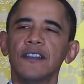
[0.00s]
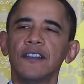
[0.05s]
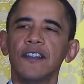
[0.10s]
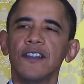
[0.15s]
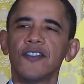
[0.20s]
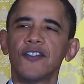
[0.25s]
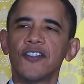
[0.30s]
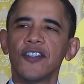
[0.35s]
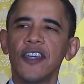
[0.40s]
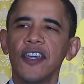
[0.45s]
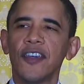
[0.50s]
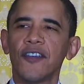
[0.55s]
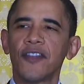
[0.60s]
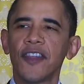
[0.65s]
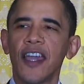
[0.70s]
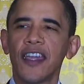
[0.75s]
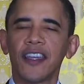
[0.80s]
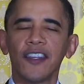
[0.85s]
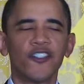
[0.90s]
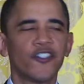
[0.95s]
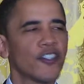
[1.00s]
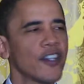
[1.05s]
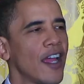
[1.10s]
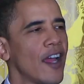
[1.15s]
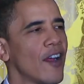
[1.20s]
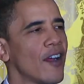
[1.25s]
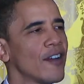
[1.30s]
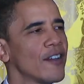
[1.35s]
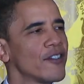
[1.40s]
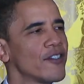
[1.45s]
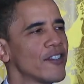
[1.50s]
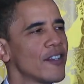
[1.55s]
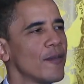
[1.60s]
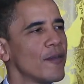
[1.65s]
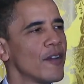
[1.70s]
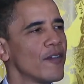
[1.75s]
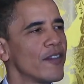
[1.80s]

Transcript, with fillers: to see if they can share some